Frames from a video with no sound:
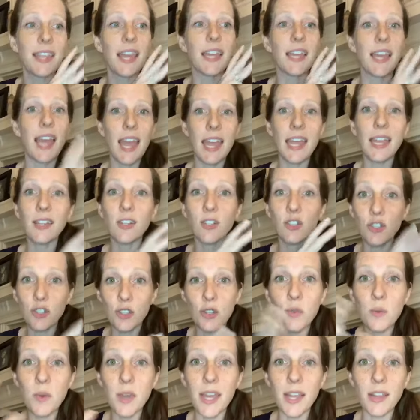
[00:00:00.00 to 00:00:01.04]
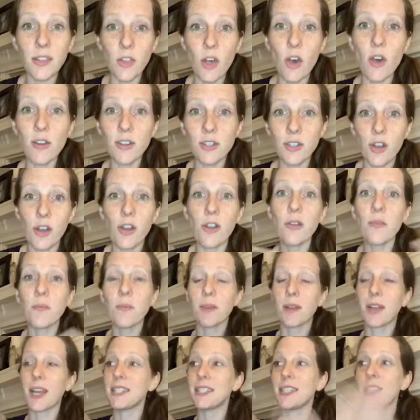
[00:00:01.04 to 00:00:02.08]
they can't do it long term
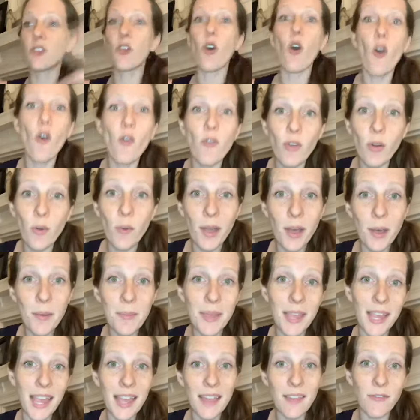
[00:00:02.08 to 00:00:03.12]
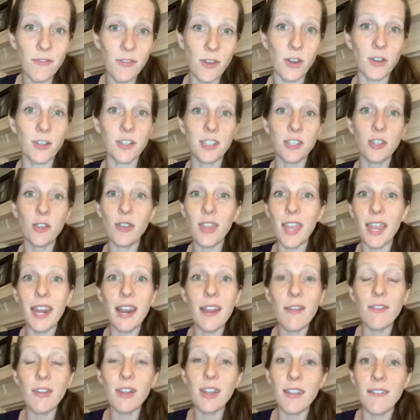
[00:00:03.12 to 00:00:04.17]
because it's overwhelming at first. So they
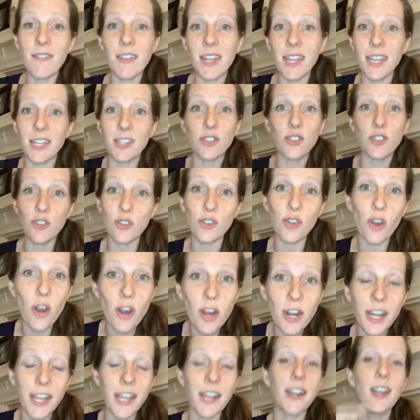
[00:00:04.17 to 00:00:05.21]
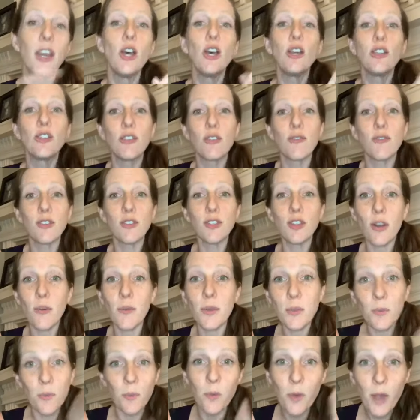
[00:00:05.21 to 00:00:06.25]
never even get started. So if you start
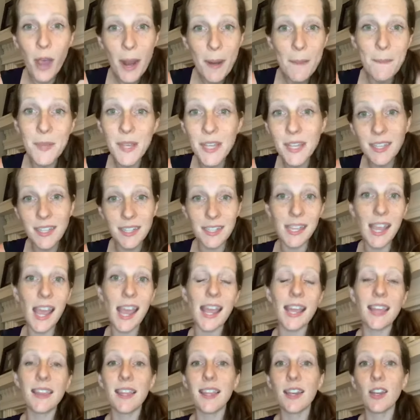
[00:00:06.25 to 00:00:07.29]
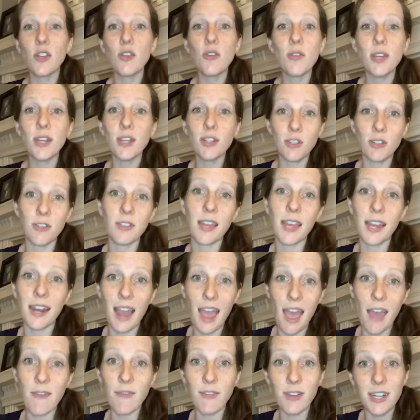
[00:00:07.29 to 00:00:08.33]
with one meal a day, then you can do that
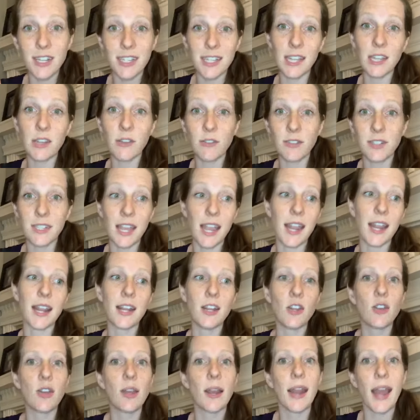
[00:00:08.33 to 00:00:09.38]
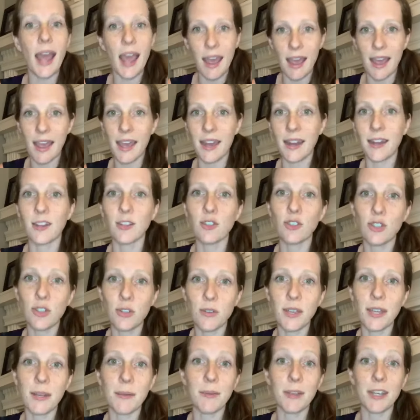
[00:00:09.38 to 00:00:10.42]
every single day, and you can add to
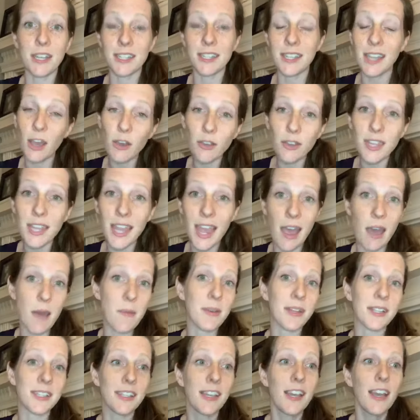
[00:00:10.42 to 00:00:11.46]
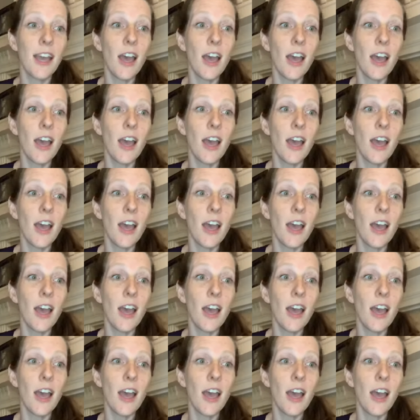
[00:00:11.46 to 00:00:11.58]
it, because healthy habits,